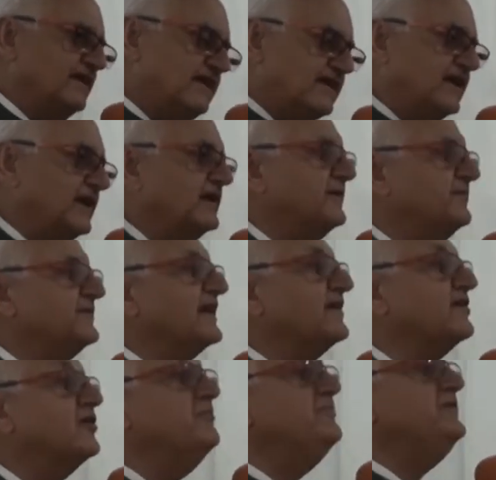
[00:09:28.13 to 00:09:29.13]
Three kingdoms
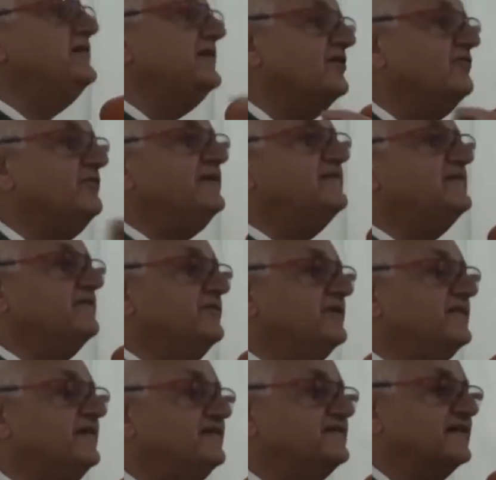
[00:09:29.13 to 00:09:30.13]
that competed
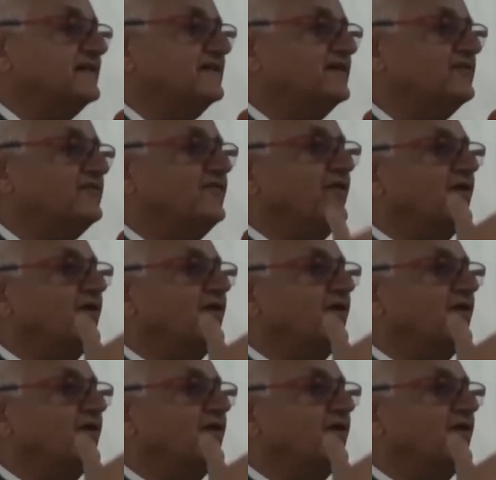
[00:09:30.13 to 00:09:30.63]
with each other